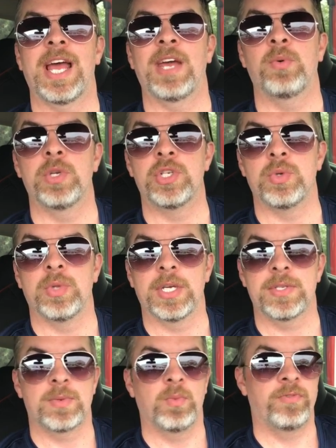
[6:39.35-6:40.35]
I would do
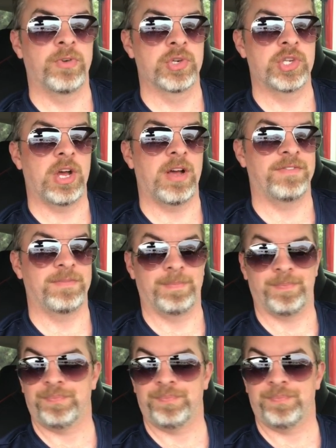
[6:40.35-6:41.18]
this. First off,